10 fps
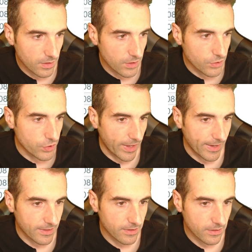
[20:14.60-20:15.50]

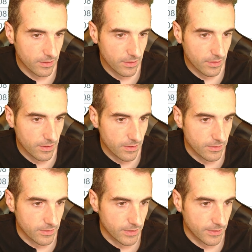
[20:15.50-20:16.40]
check
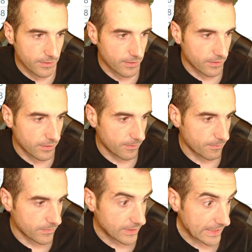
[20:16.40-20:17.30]

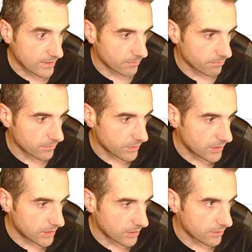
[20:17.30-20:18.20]
the data
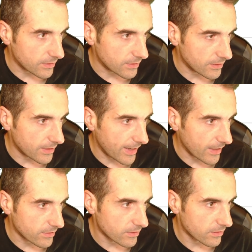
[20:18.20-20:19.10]
here in the
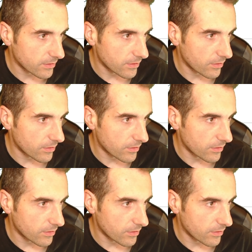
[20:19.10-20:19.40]
X